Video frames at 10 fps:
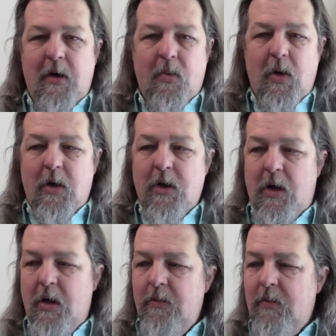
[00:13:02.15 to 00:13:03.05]
to work
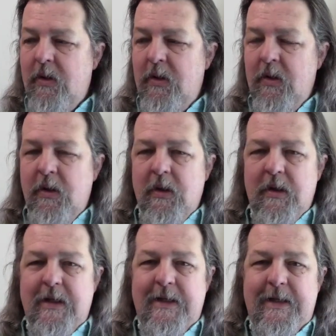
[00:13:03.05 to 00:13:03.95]
on.
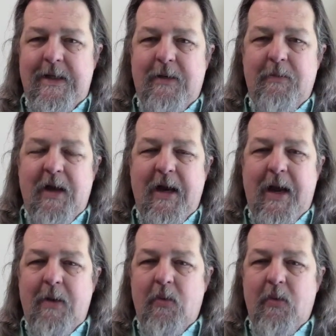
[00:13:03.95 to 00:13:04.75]
Uh, and I